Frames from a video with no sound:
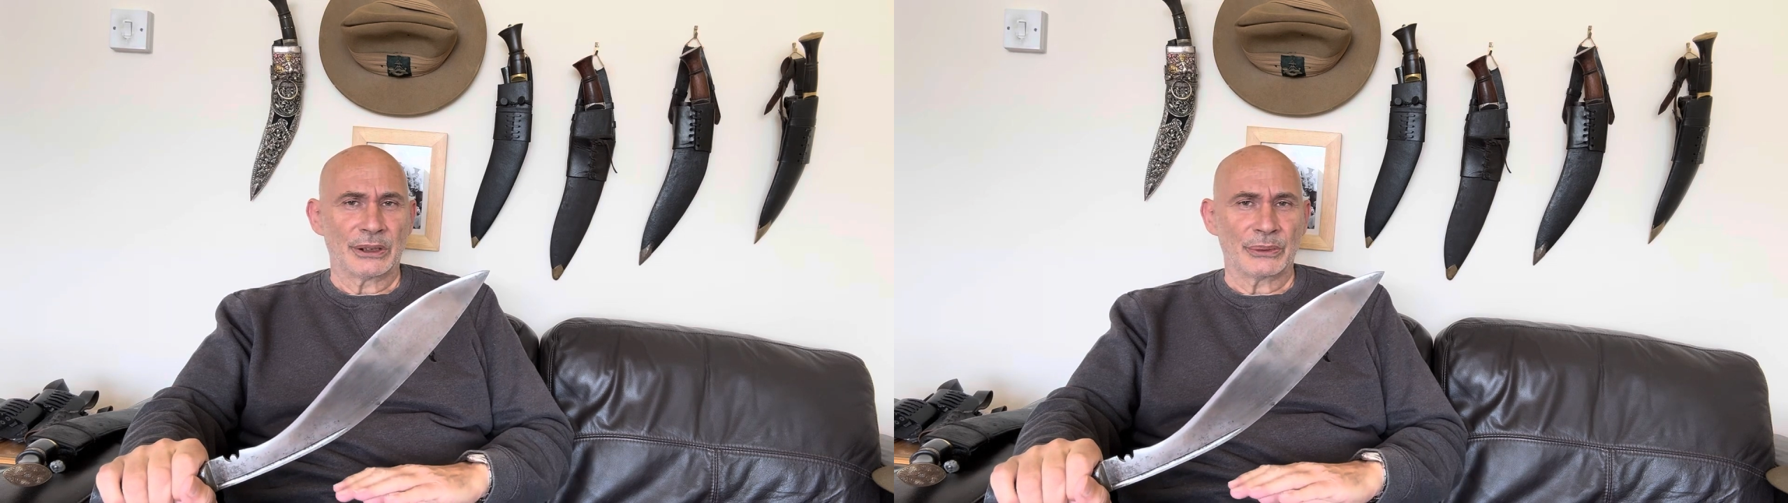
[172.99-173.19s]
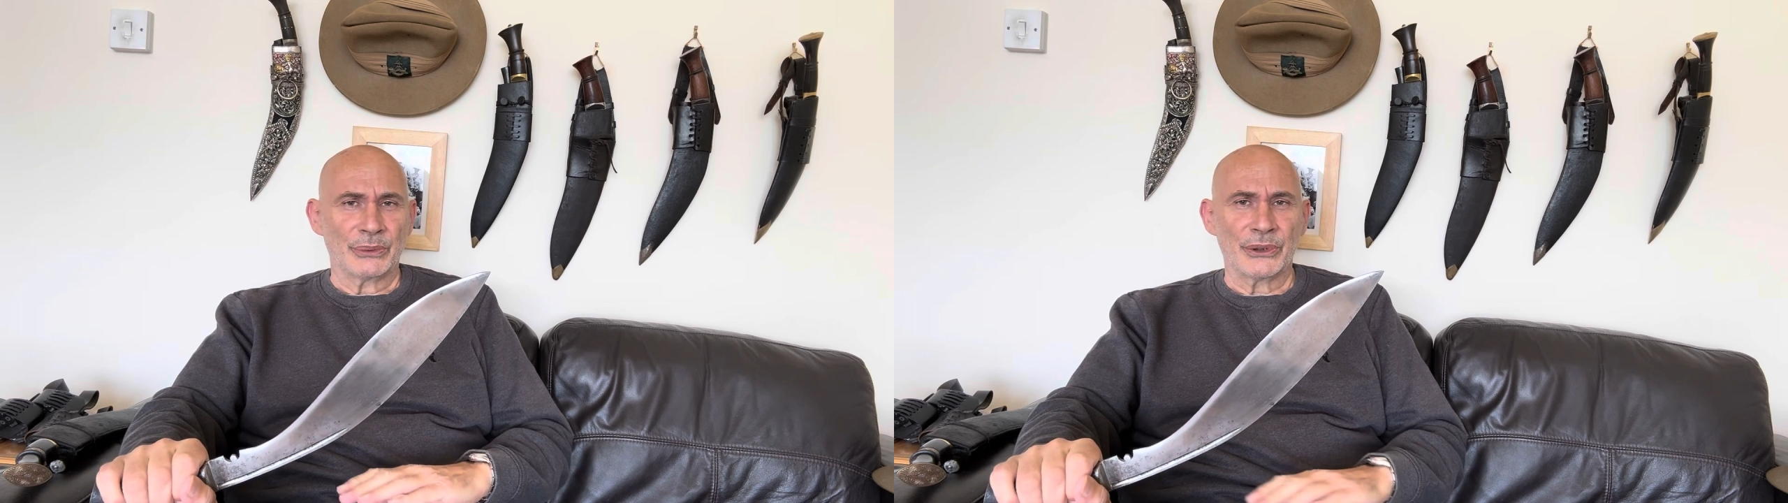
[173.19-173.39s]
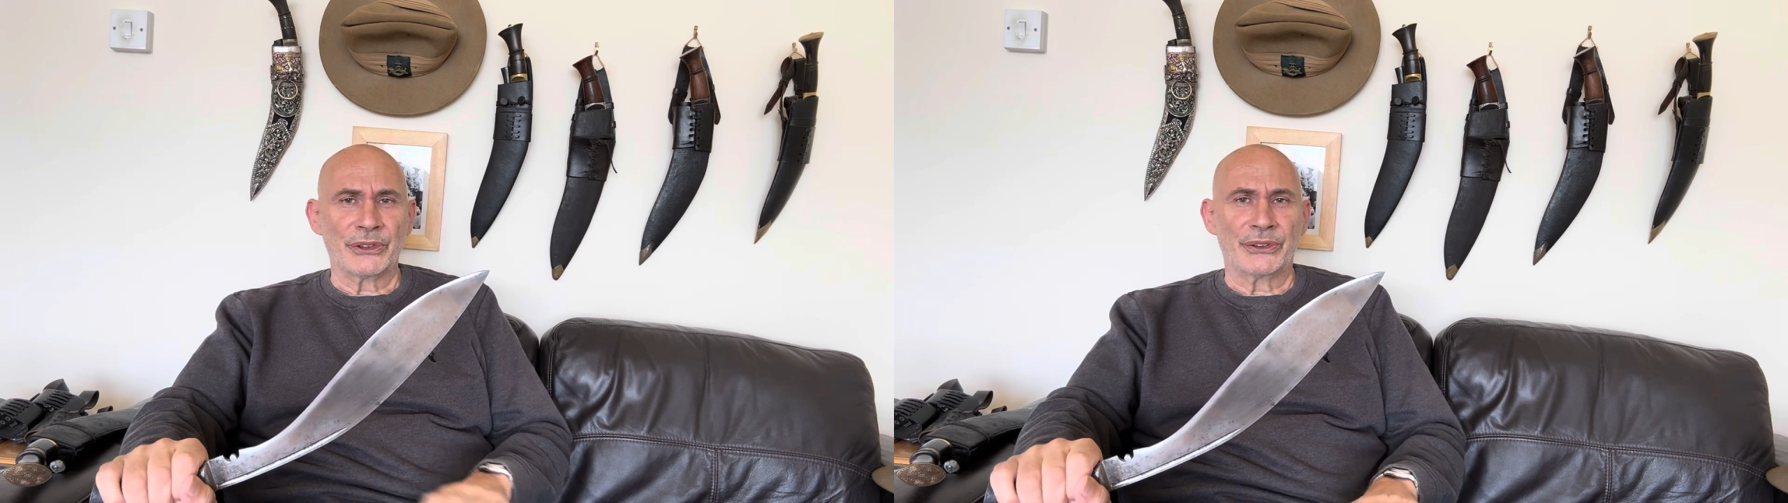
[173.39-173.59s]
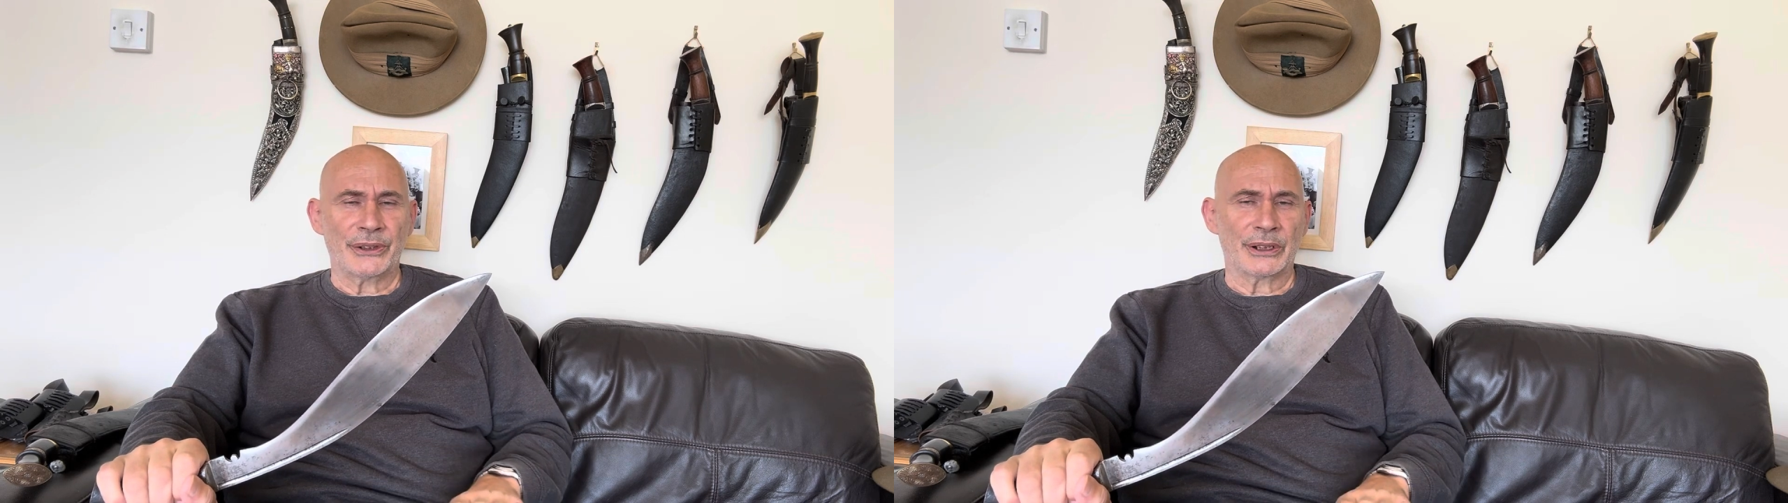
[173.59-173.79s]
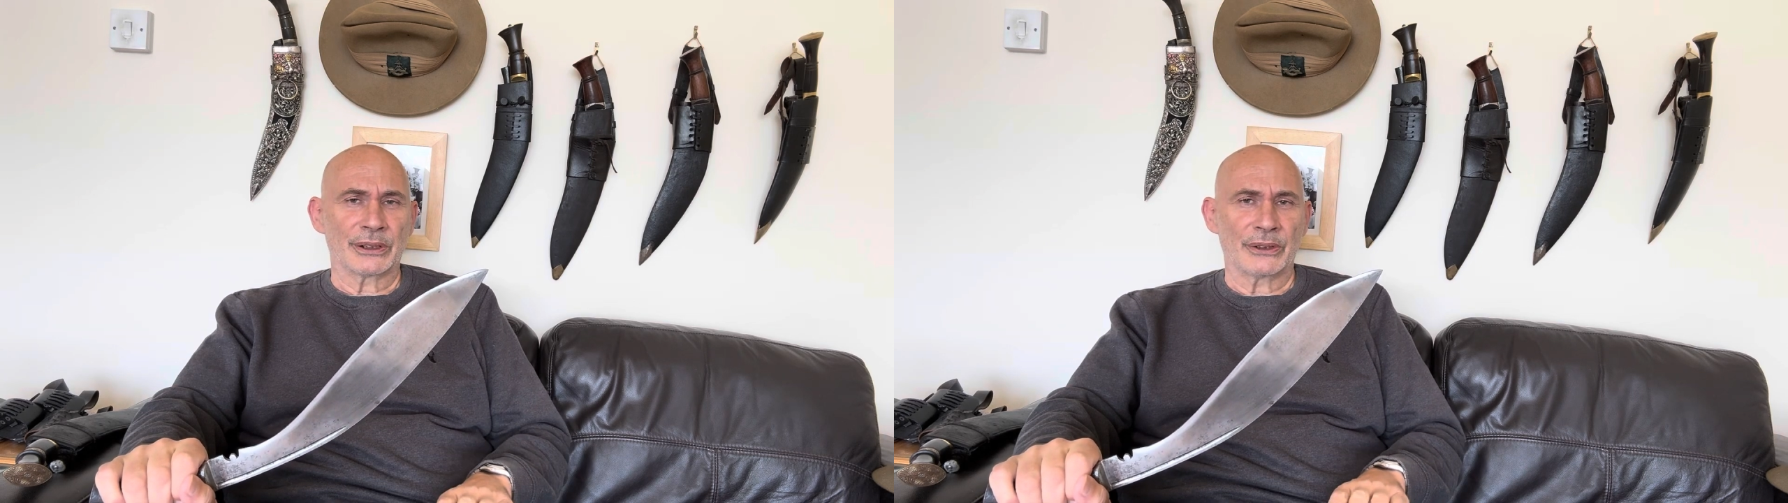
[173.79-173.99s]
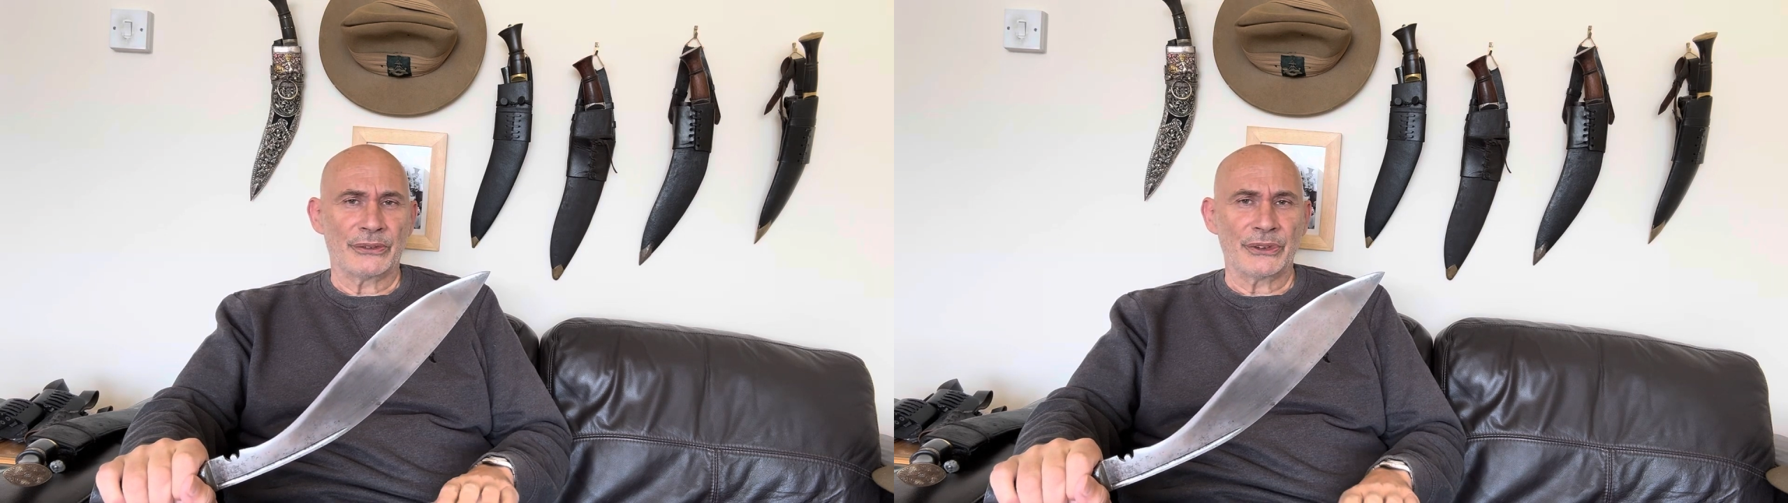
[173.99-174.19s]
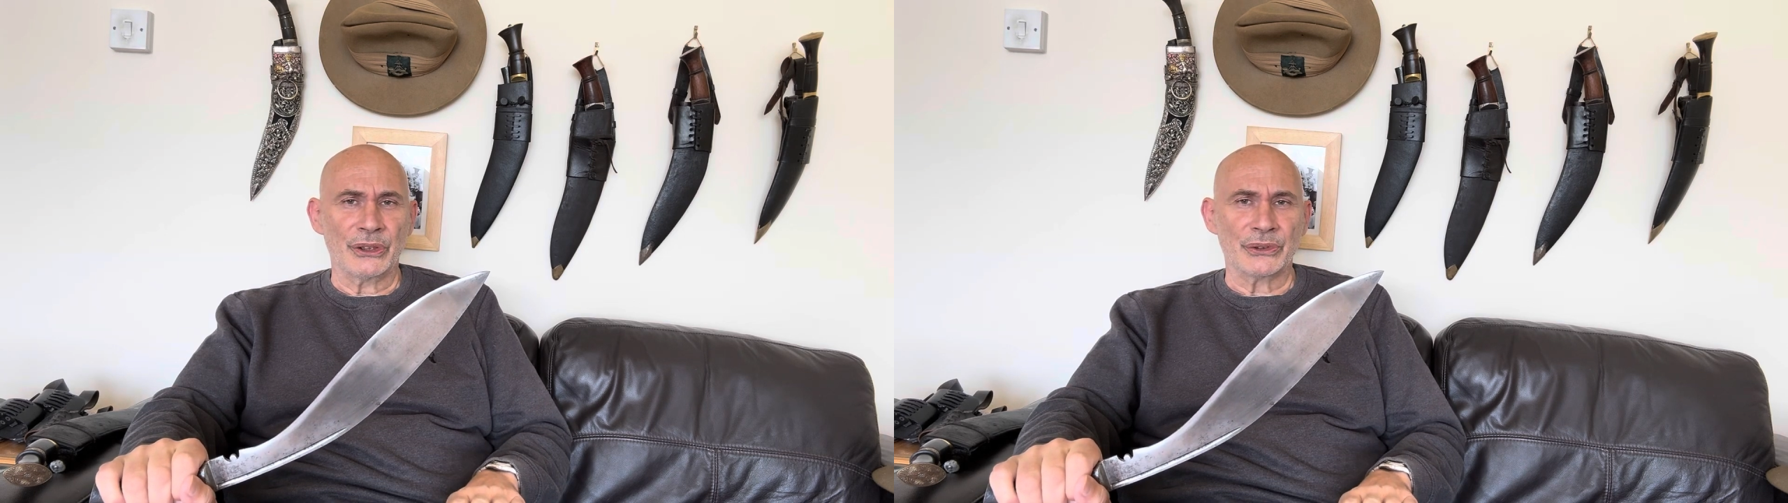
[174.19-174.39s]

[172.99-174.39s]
with a view